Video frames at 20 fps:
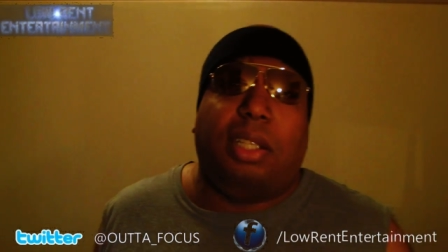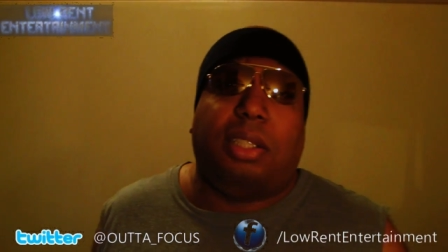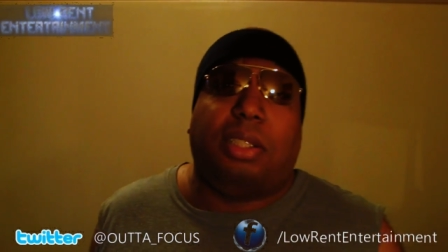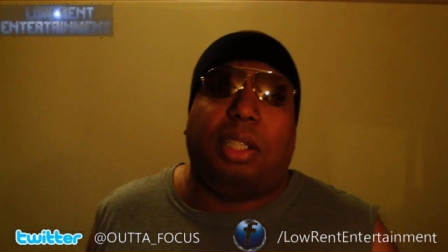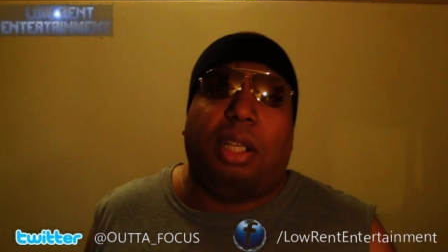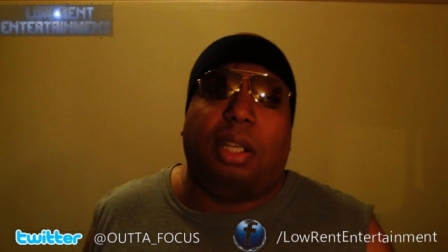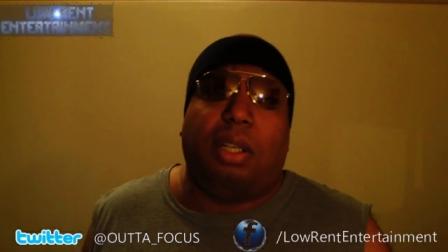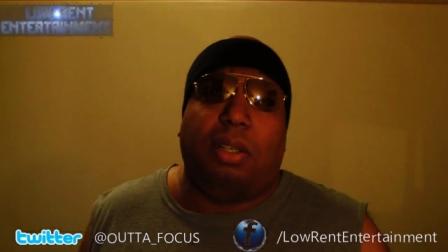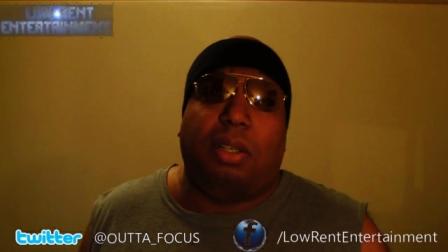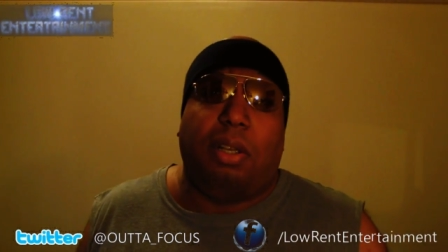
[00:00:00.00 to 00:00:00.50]

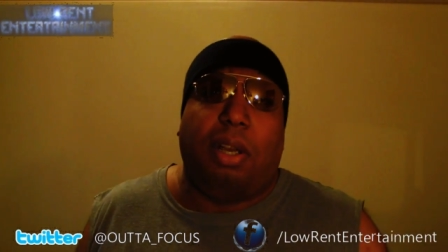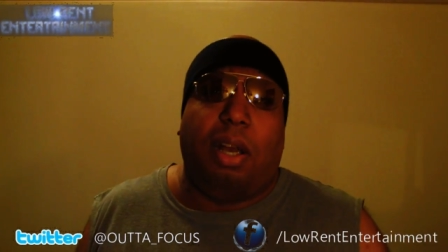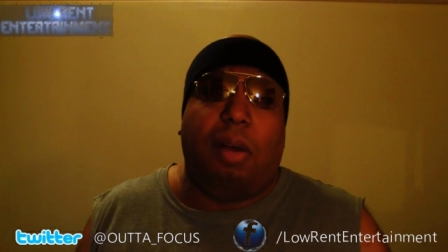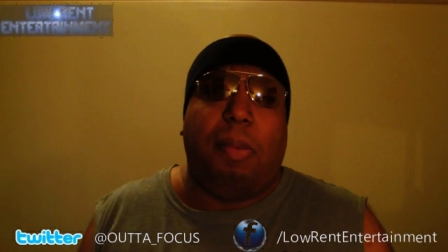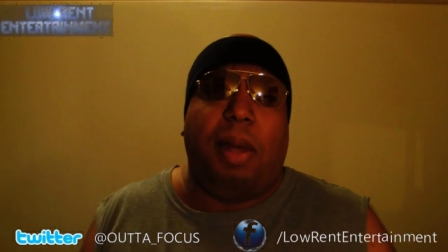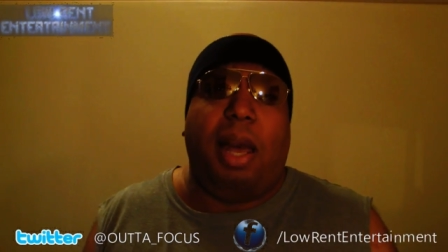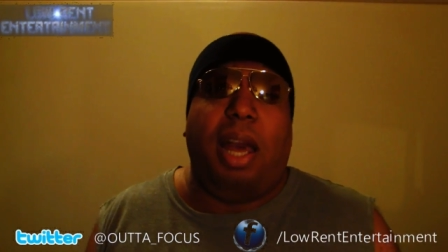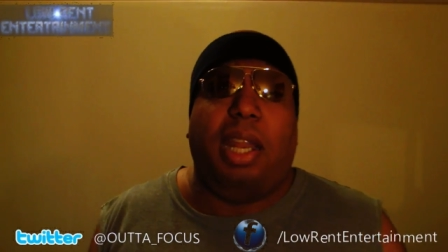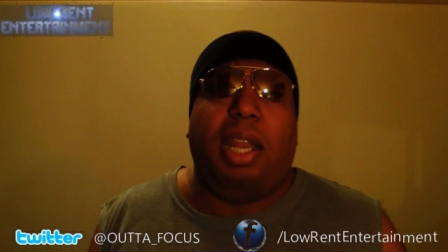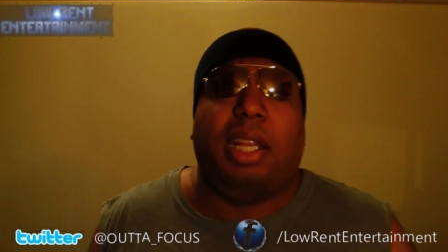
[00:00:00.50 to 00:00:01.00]
so
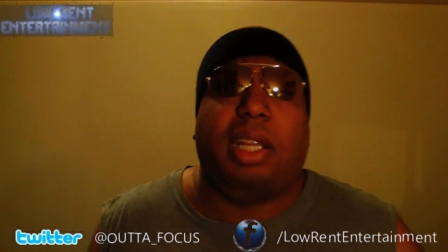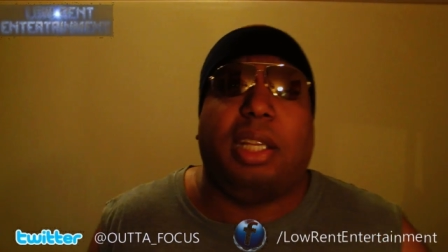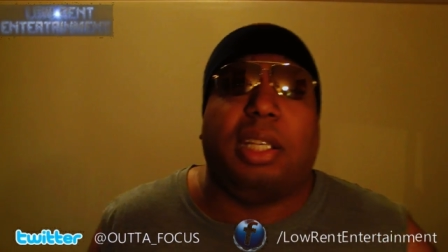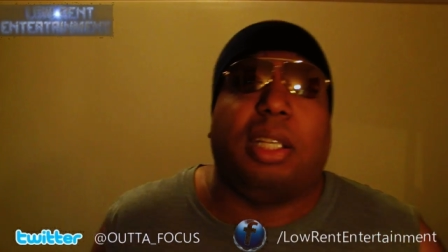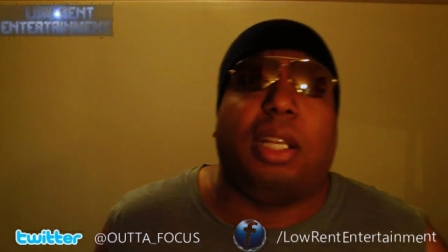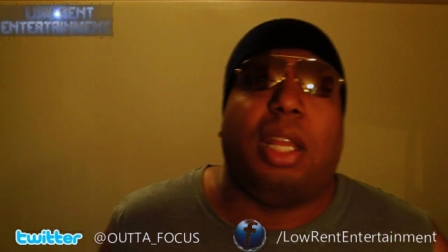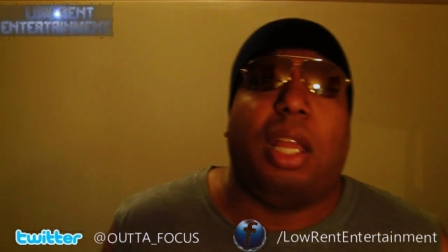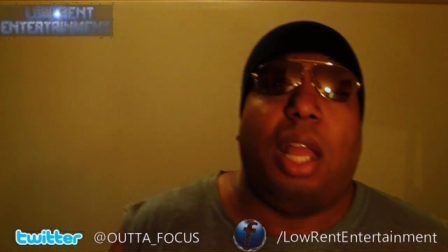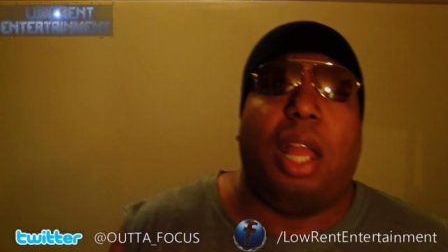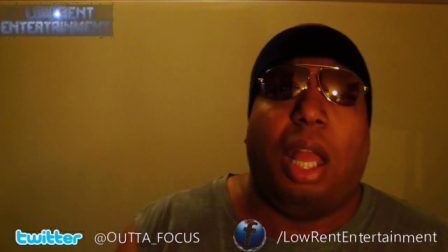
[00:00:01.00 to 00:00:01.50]
I'm out of
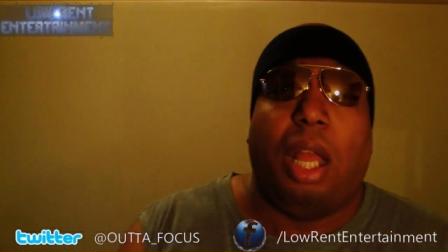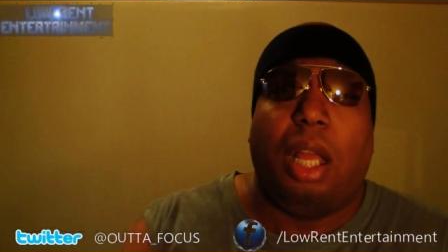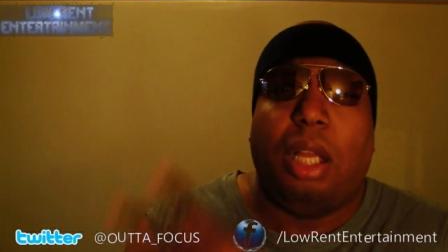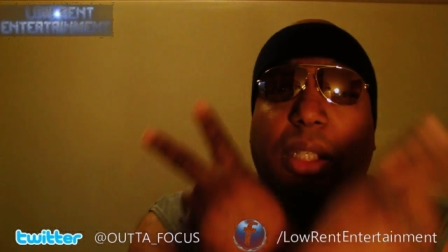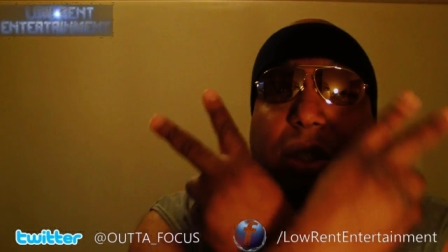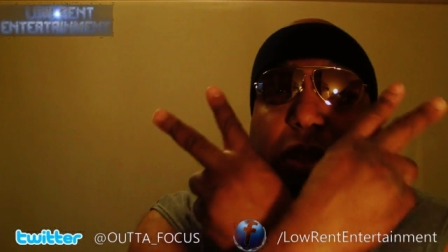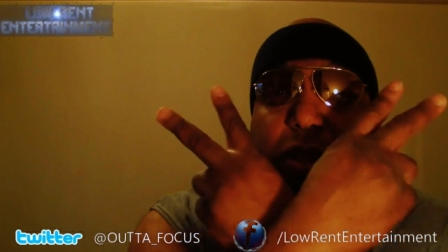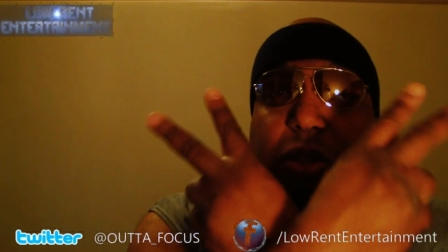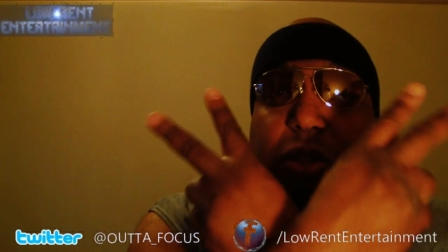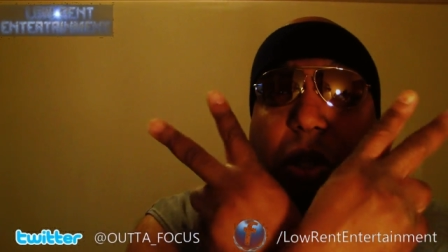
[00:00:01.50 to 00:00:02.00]
here.
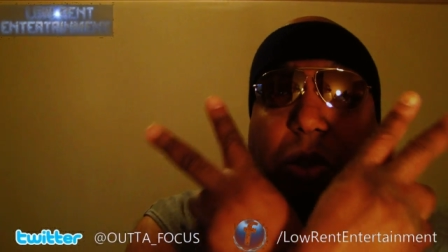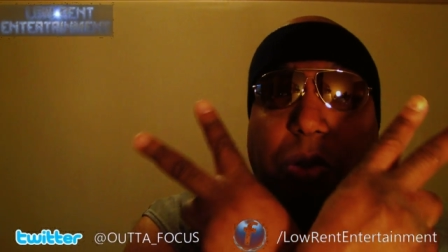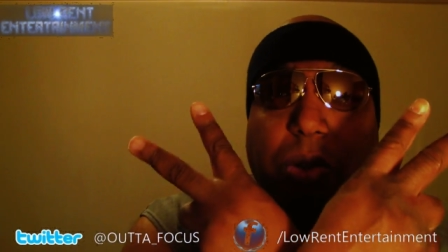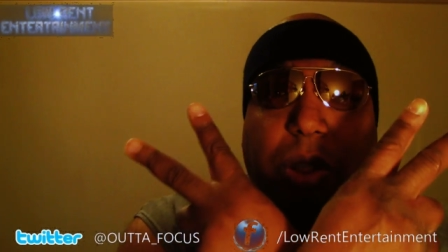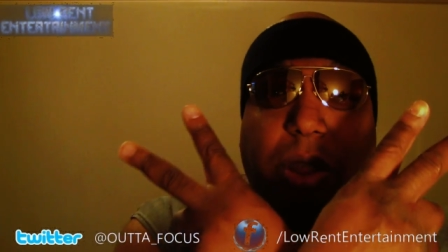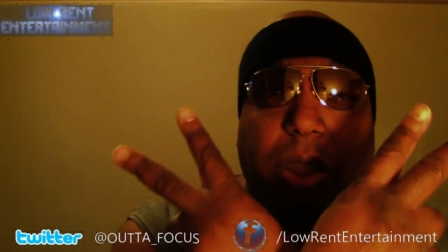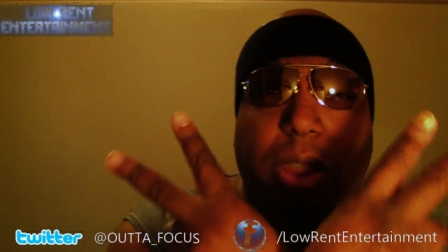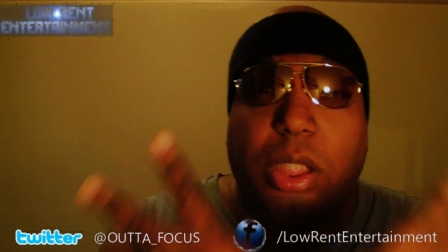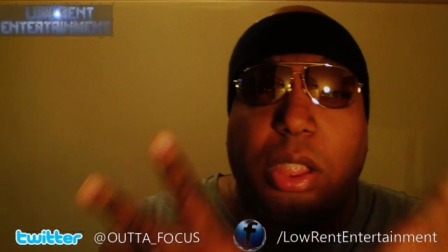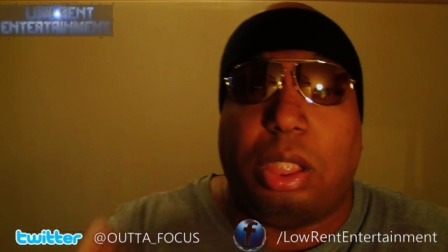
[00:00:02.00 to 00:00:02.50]

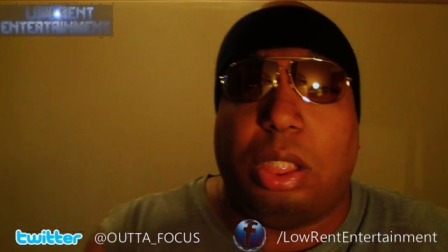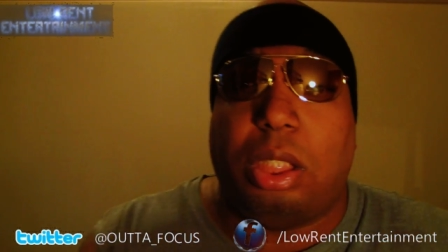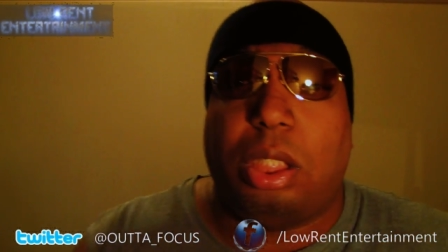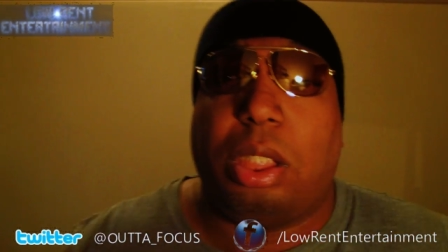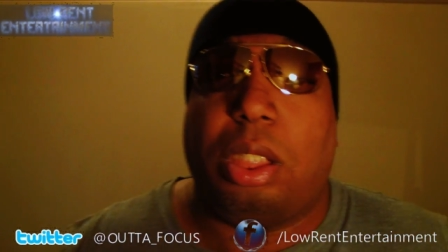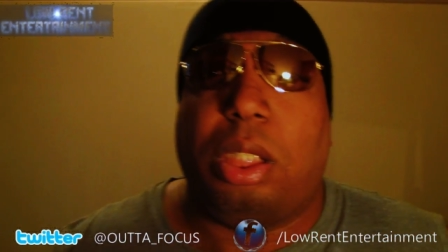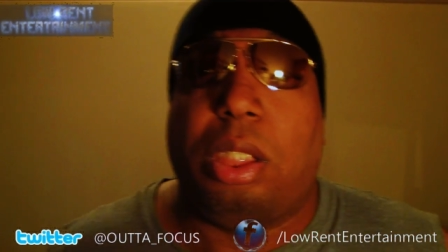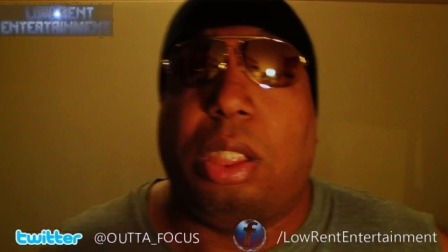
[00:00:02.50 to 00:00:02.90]
Deuces.